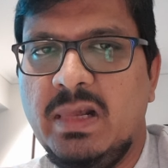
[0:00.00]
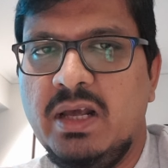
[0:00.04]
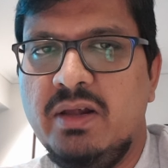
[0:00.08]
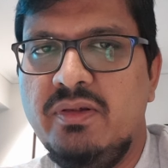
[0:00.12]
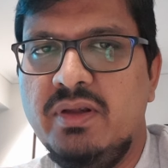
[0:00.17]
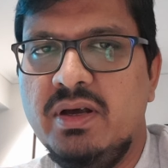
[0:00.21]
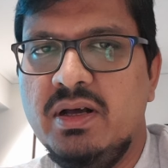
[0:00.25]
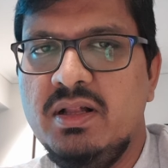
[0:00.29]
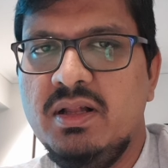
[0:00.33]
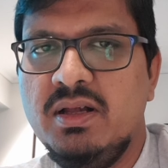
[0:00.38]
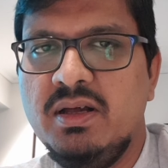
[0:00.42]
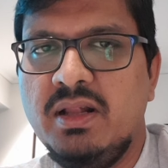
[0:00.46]

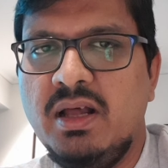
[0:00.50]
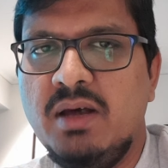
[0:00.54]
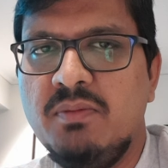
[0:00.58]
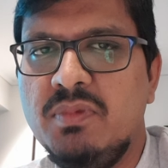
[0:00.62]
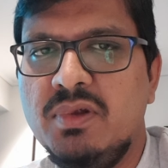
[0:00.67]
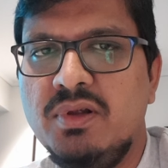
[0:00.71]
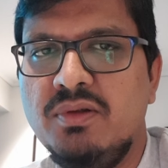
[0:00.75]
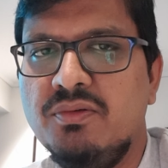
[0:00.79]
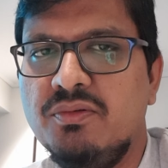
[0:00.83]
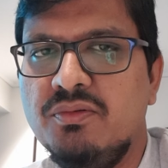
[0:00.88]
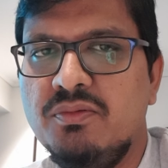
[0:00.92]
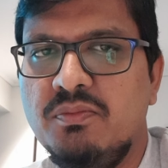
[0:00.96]
That's an
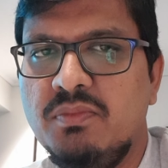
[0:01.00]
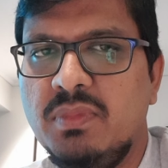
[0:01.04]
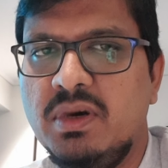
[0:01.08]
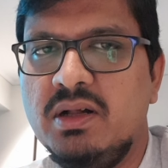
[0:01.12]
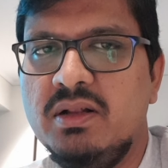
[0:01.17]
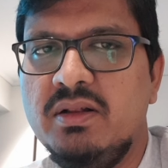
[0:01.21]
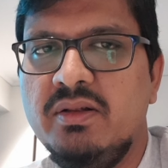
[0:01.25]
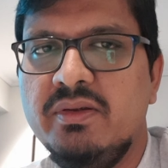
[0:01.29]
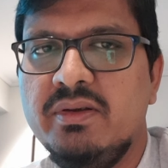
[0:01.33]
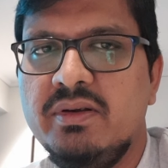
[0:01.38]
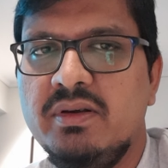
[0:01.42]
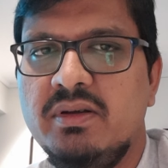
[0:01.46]
absolute
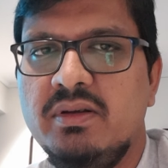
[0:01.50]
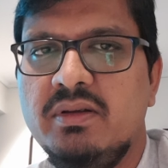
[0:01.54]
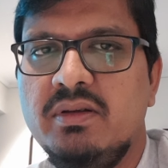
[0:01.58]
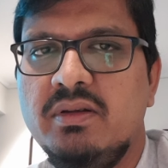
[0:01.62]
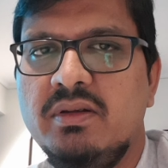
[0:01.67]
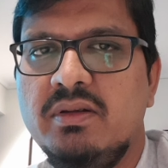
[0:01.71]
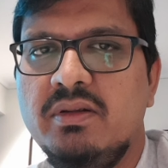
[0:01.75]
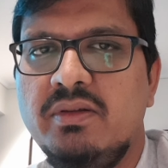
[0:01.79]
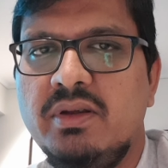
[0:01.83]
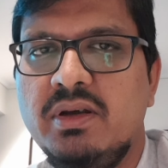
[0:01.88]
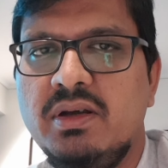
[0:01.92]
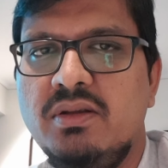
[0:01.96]
must
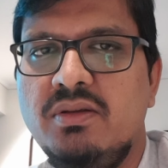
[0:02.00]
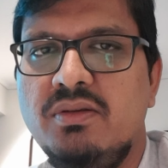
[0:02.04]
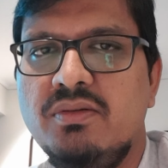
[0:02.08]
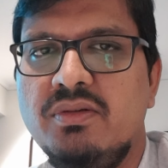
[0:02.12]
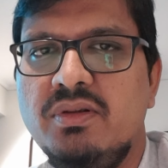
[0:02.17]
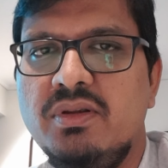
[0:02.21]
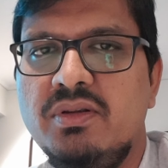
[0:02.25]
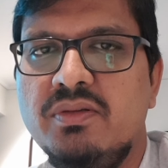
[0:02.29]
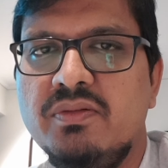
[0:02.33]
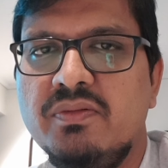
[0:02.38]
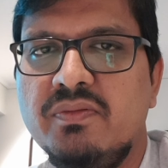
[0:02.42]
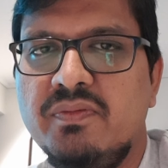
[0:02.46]
that you
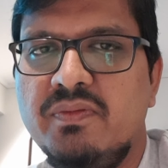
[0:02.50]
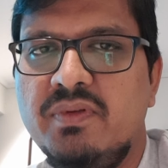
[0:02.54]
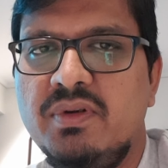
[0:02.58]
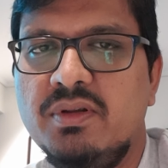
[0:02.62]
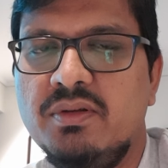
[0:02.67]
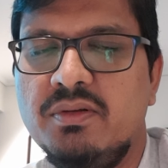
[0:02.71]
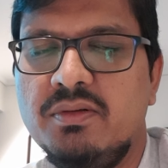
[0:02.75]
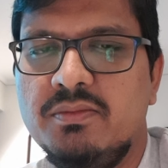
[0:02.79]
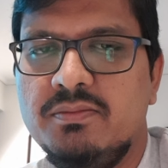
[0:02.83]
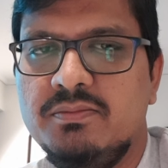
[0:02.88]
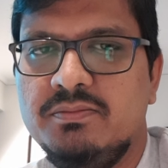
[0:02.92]
need to fill.